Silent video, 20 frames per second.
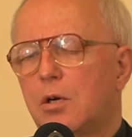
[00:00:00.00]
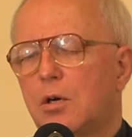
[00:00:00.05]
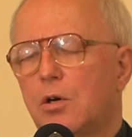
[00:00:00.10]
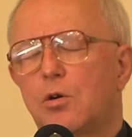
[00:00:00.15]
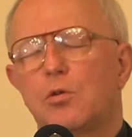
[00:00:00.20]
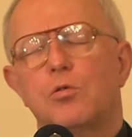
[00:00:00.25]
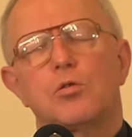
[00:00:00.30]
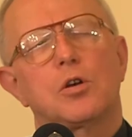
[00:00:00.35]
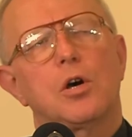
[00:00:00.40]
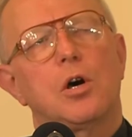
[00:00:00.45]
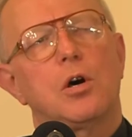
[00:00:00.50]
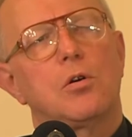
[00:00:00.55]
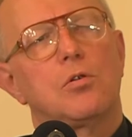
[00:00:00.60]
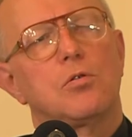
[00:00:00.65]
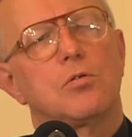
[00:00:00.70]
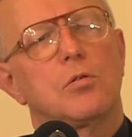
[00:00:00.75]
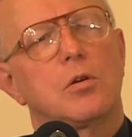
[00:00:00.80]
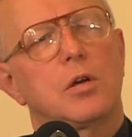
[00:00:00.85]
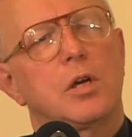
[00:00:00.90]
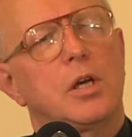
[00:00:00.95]
who
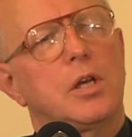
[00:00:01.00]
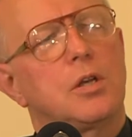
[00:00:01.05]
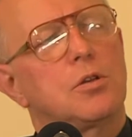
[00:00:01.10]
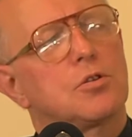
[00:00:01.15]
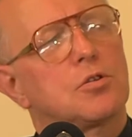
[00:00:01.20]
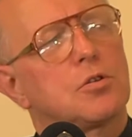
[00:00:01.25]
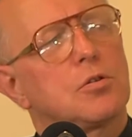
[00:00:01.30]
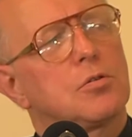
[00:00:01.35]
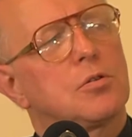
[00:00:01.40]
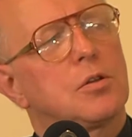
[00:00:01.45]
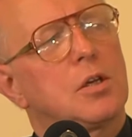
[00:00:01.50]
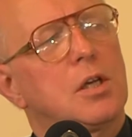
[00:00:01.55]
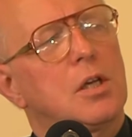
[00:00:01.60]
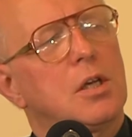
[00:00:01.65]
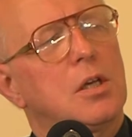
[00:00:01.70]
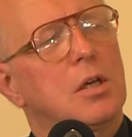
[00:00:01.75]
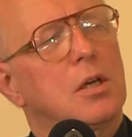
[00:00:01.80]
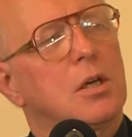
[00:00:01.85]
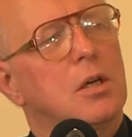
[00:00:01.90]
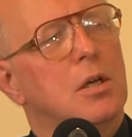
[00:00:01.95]
go into
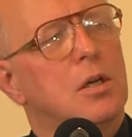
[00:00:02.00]
the